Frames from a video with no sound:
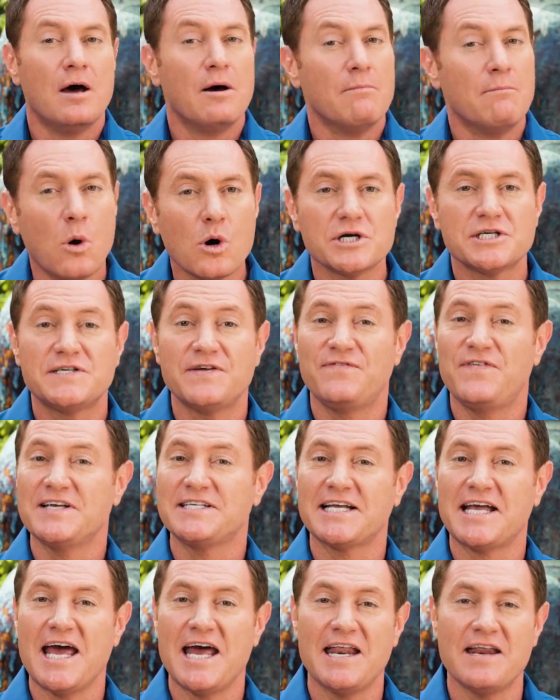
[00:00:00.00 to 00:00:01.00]
More
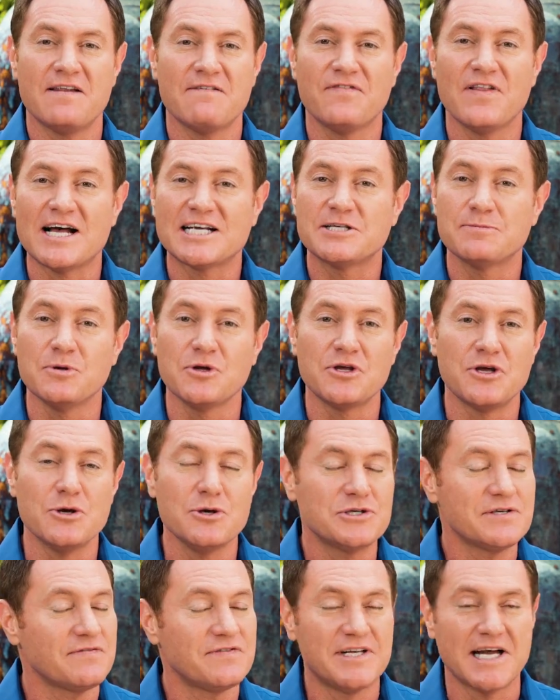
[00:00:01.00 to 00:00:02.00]
sophisticated and flexible
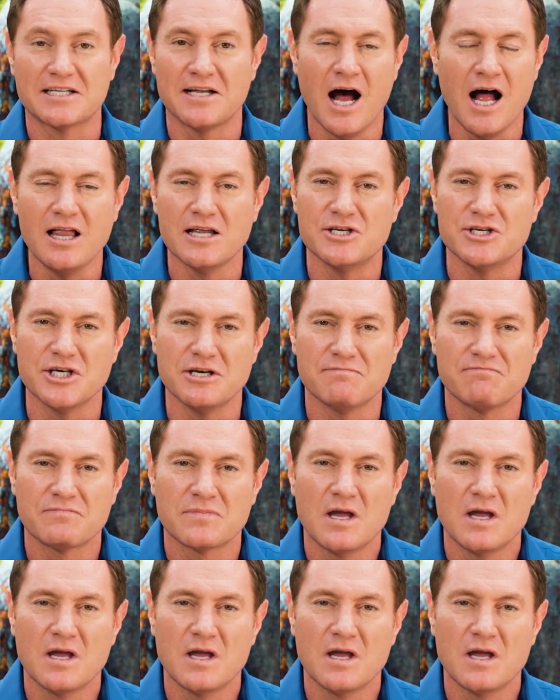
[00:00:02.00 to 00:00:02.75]
use of technology.